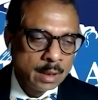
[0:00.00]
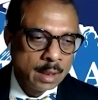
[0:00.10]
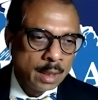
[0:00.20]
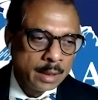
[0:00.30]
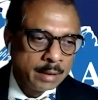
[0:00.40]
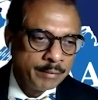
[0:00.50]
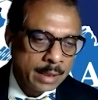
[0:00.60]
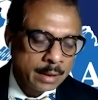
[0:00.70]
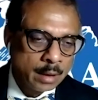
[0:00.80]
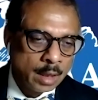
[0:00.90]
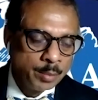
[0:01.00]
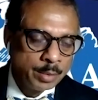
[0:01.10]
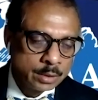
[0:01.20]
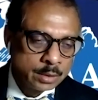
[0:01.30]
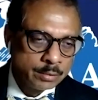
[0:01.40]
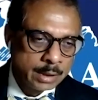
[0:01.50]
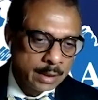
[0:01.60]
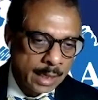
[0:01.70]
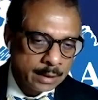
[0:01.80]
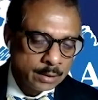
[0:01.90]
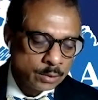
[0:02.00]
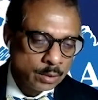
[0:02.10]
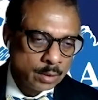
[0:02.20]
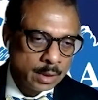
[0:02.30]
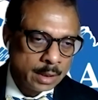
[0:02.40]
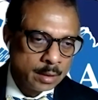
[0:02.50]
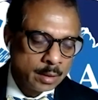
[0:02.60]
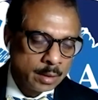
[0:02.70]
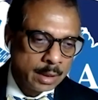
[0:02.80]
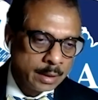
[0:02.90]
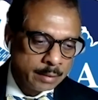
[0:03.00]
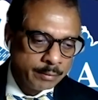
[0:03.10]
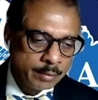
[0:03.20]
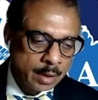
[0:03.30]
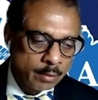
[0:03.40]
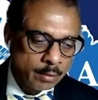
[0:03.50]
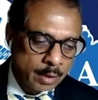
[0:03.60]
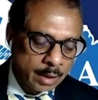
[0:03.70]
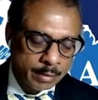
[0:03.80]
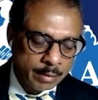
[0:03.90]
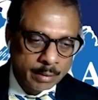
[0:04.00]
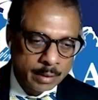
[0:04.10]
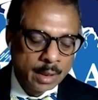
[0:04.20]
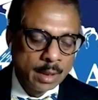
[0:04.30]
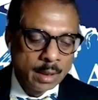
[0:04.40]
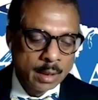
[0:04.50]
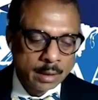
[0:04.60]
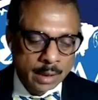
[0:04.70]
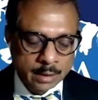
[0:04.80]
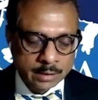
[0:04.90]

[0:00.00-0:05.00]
And in fact, RP took a very active role, and one of our Dr.